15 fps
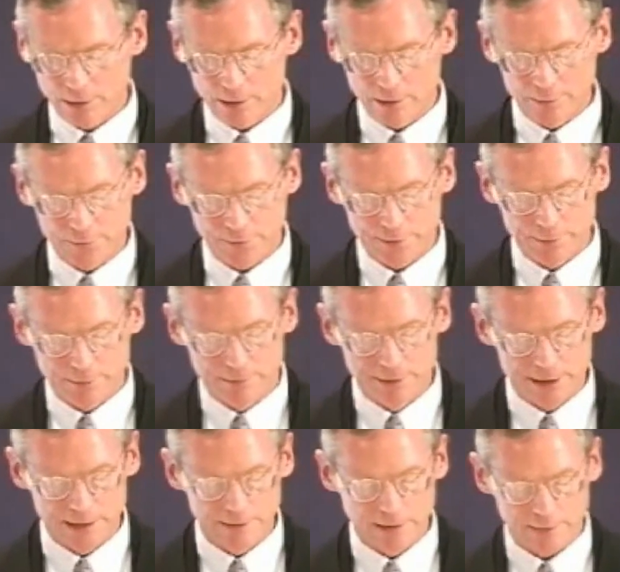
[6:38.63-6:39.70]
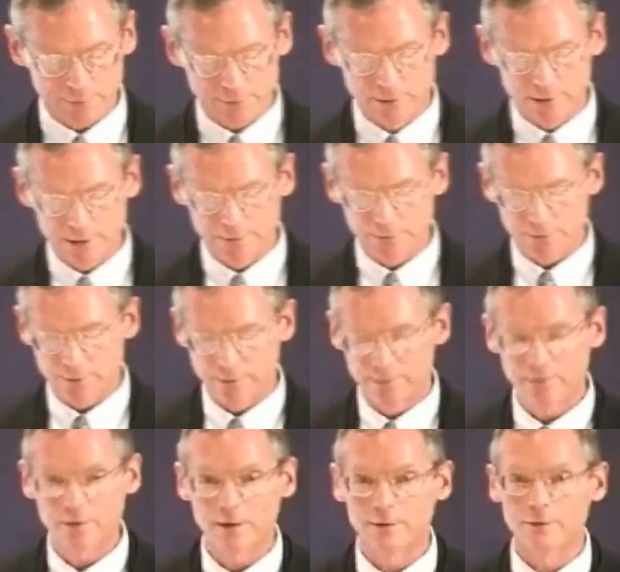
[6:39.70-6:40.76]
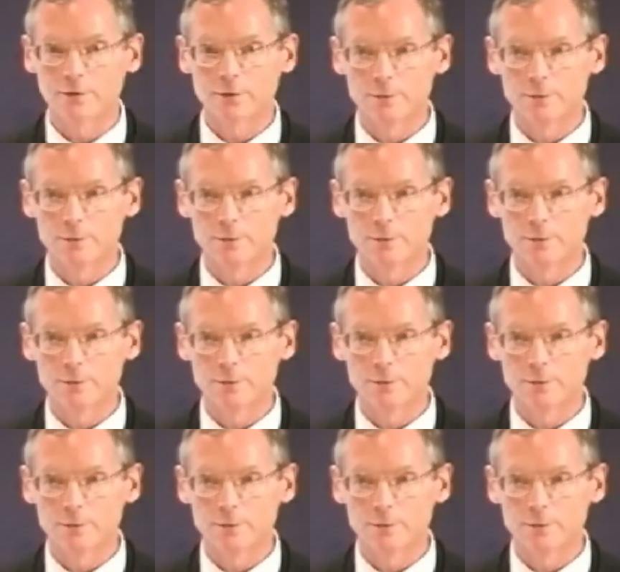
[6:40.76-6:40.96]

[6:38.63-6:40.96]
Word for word: more closely with big industrial concerns under